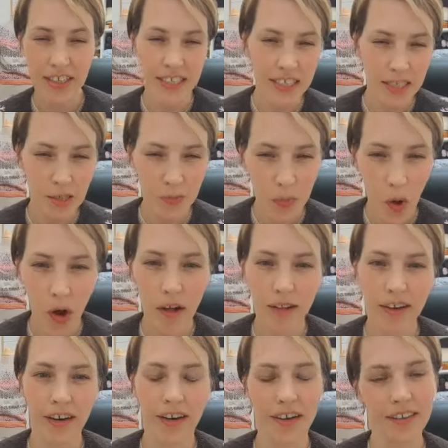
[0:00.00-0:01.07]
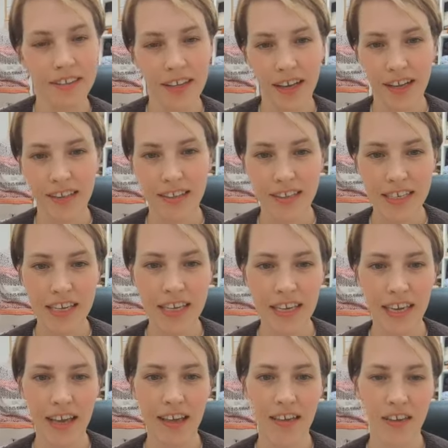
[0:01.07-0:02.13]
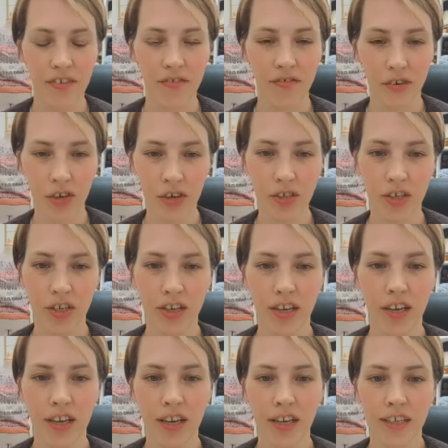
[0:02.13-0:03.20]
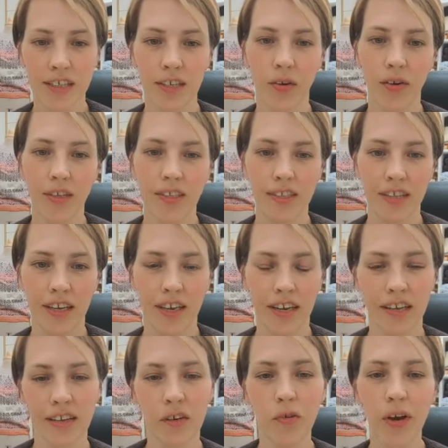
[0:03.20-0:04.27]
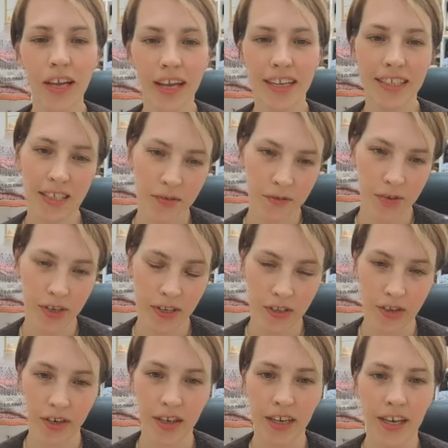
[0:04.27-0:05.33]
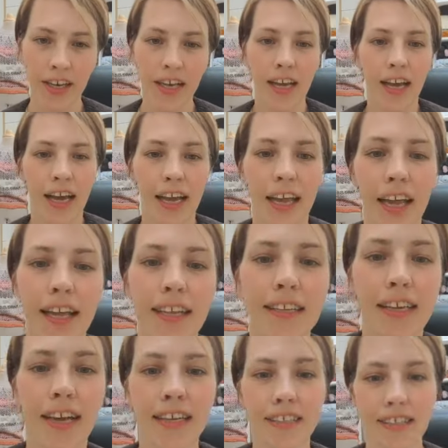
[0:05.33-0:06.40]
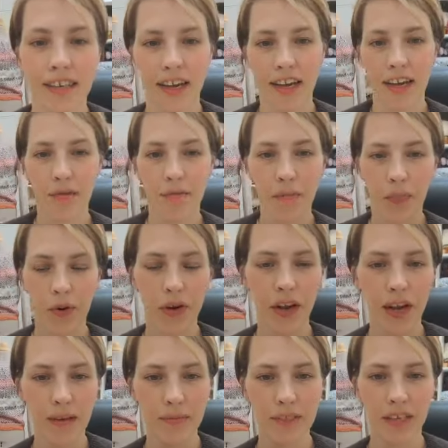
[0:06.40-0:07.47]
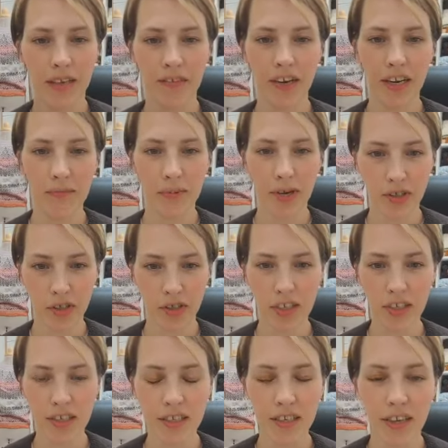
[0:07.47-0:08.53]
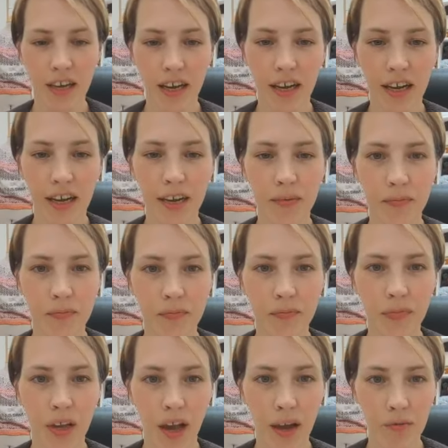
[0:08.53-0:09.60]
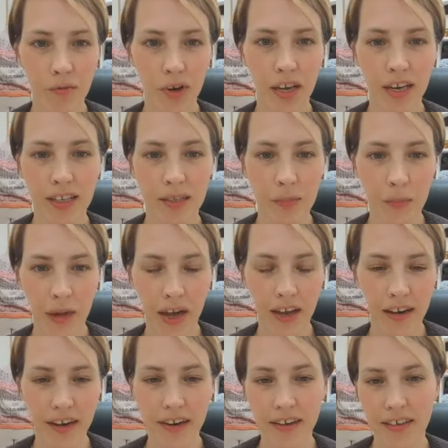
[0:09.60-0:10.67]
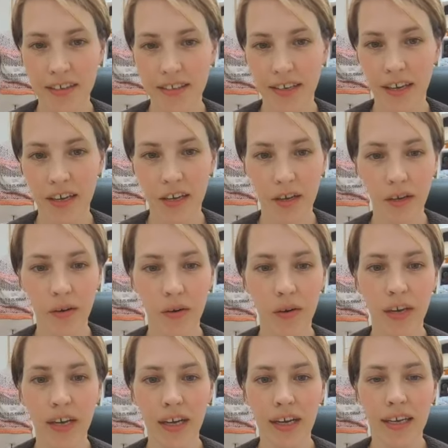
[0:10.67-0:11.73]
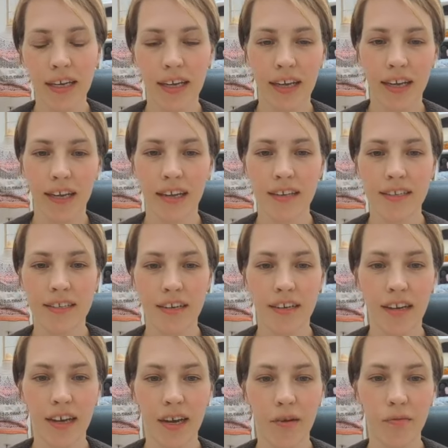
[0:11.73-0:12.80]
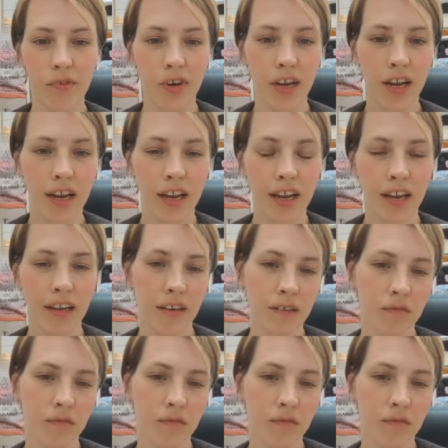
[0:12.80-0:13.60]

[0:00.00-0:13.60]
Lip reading: smaller than the DK version, so it's quite a different look. And as I perhaps already mentioned, I'm writing the pattern as I go, and I am writing